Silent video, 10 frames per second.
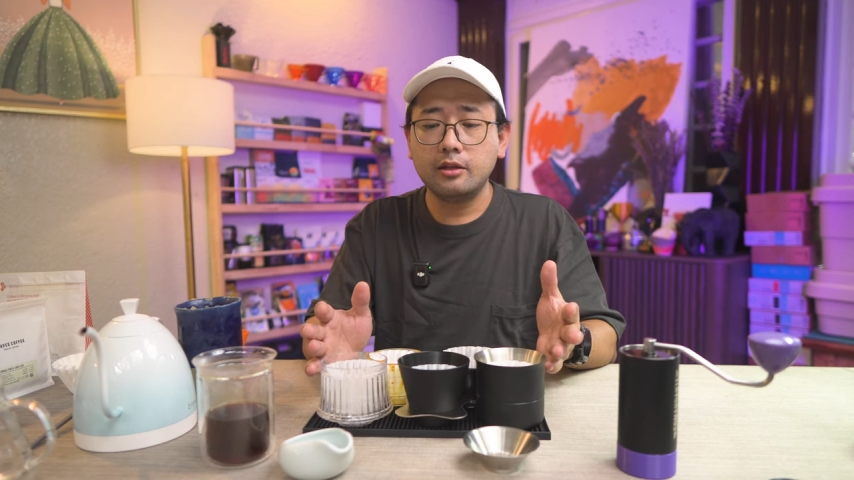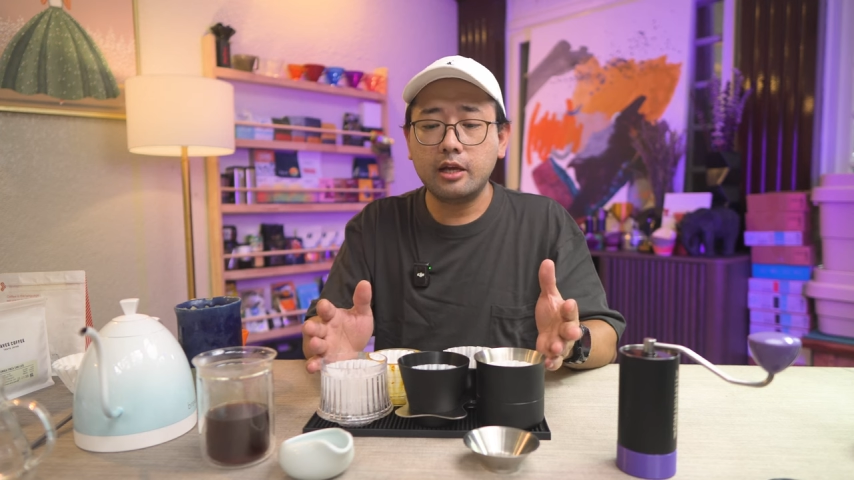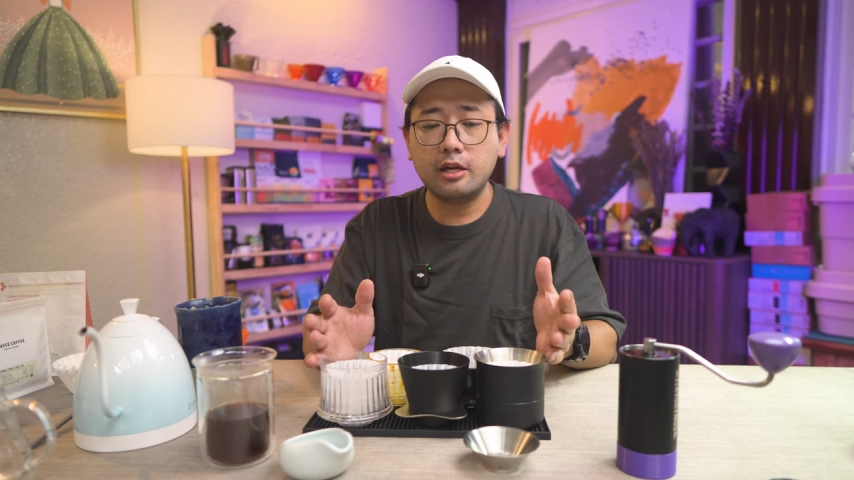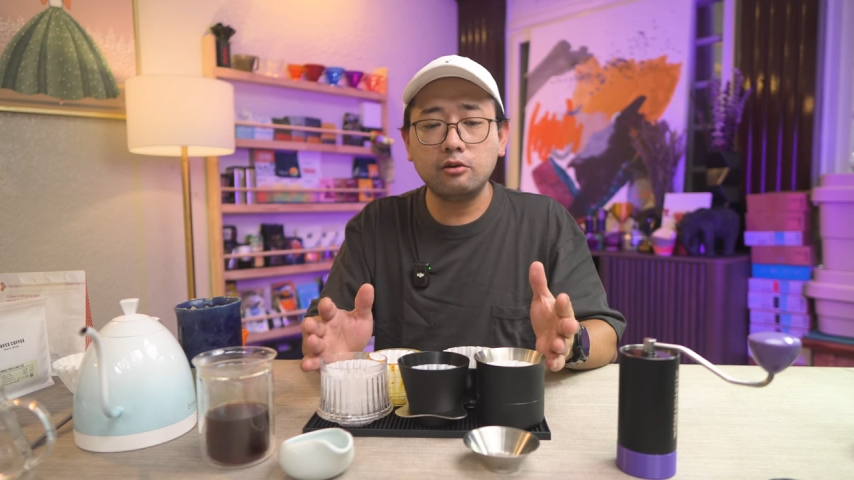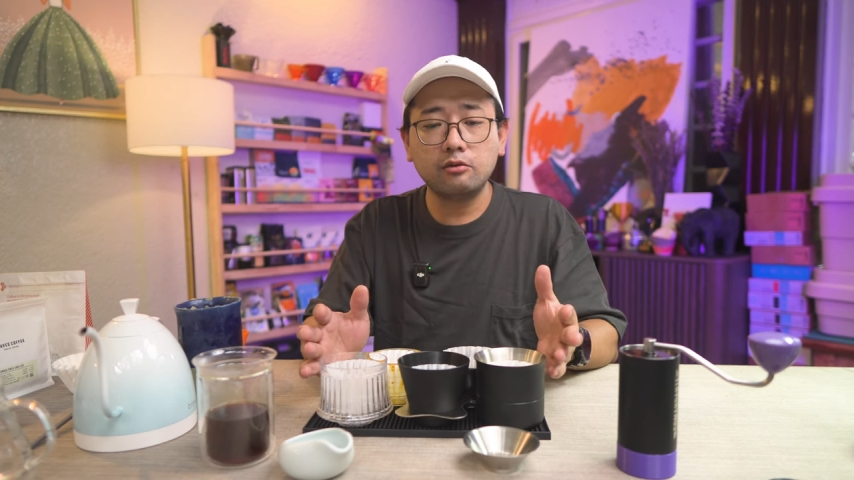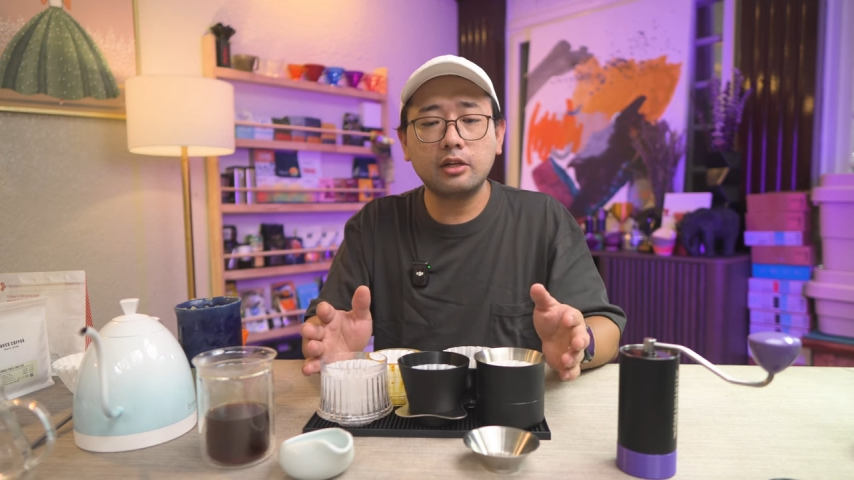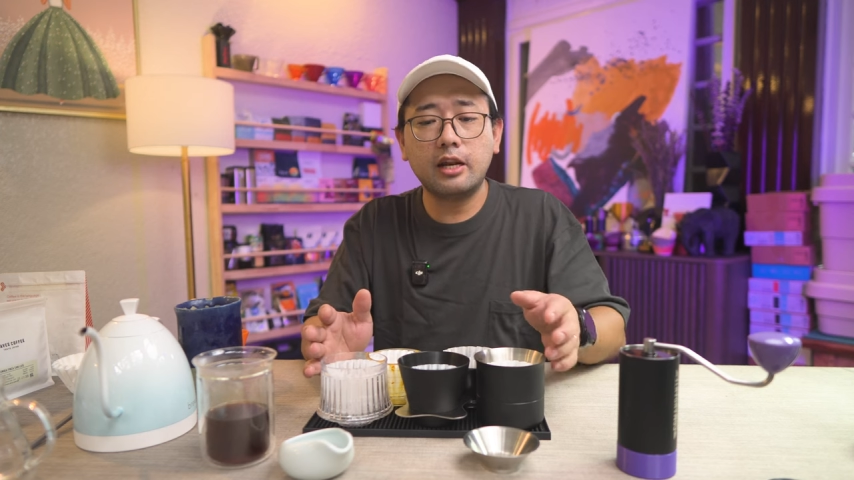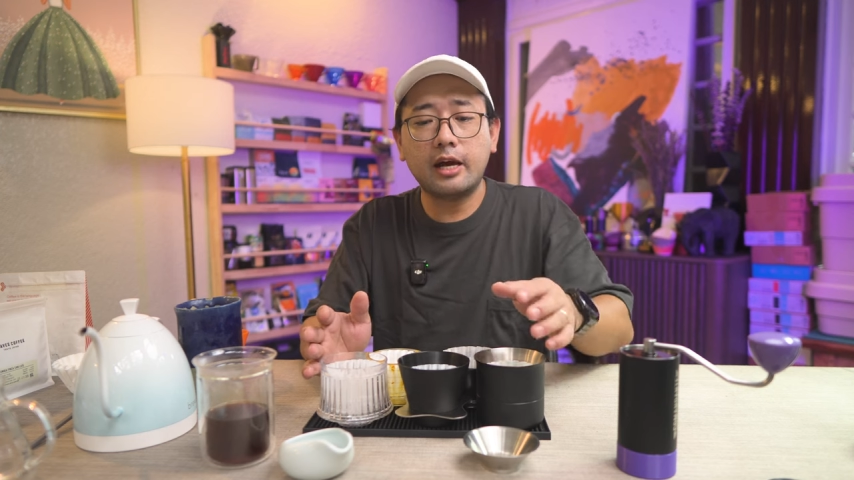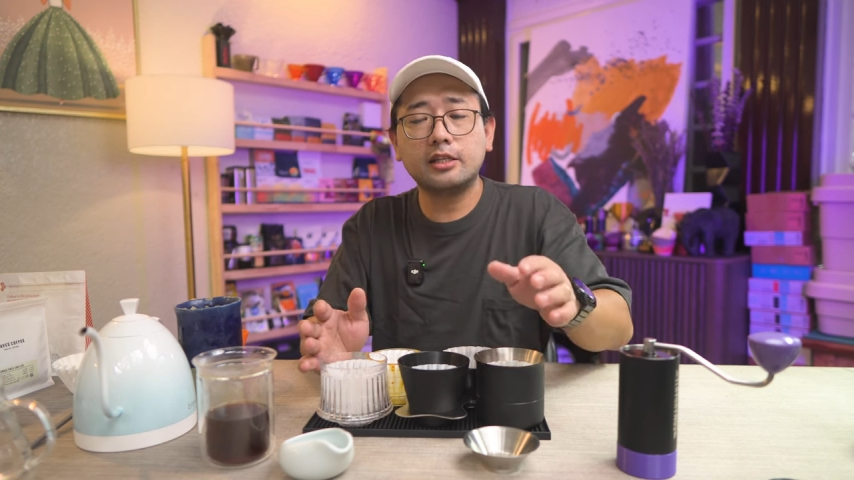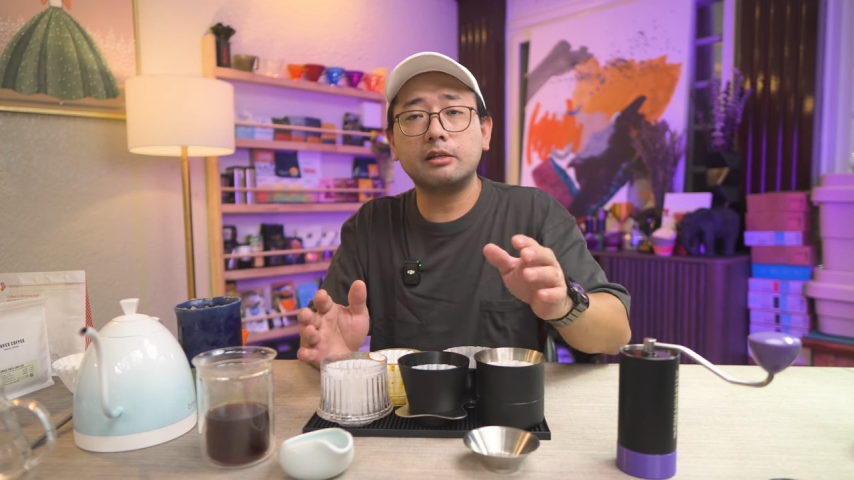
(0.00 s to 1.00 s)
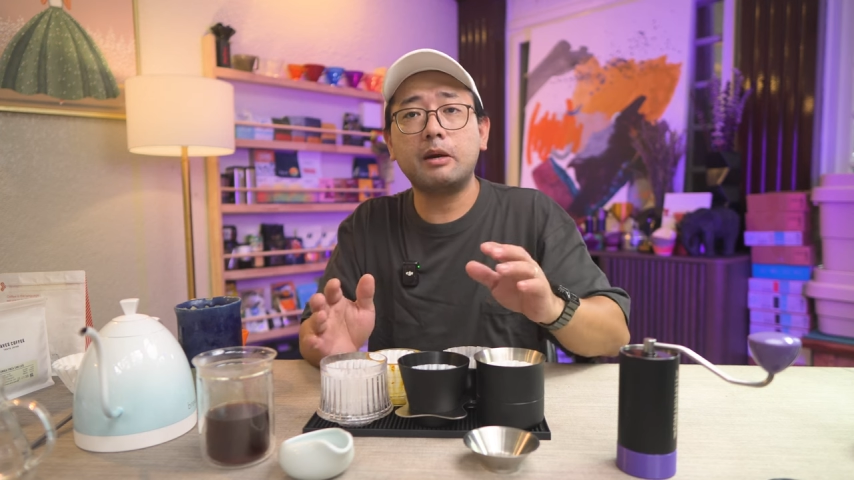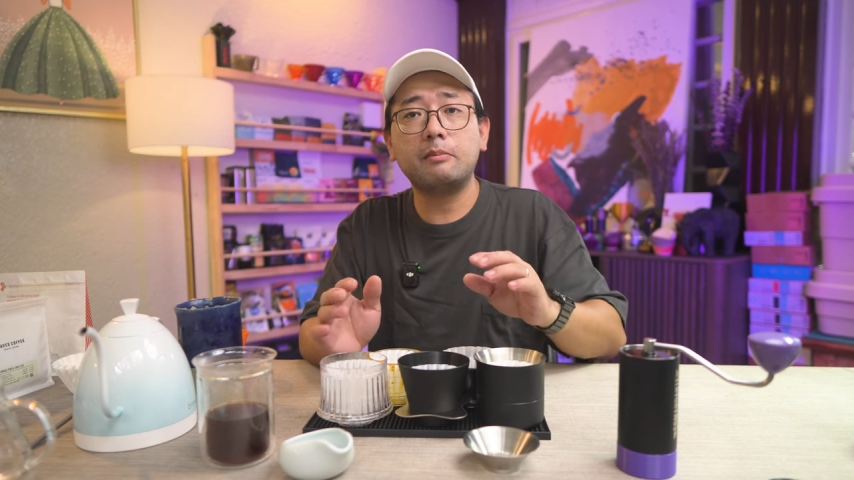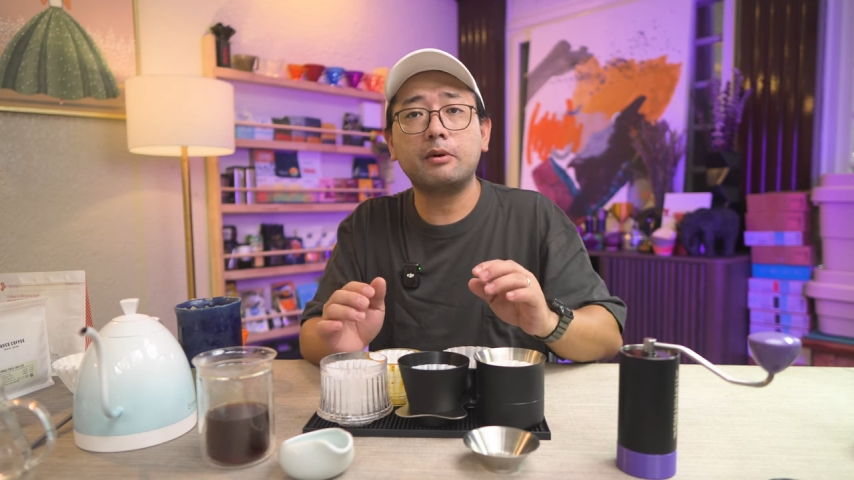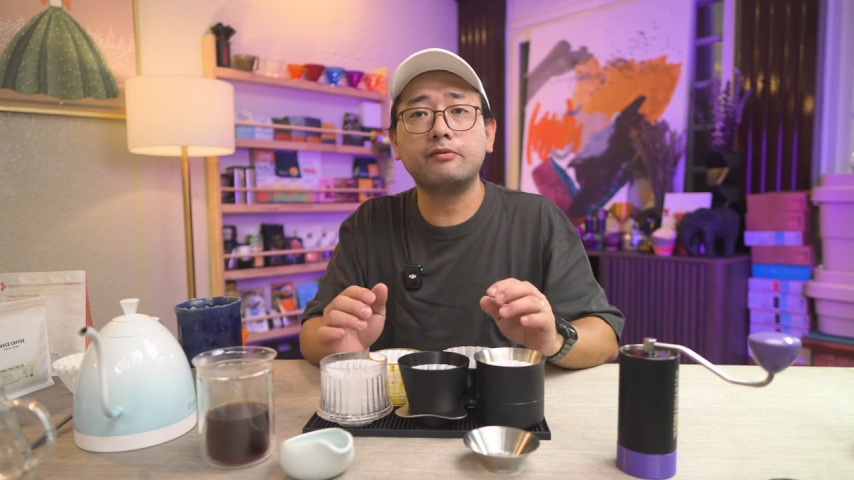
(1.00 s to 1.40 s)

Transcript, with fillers: they utilize the paper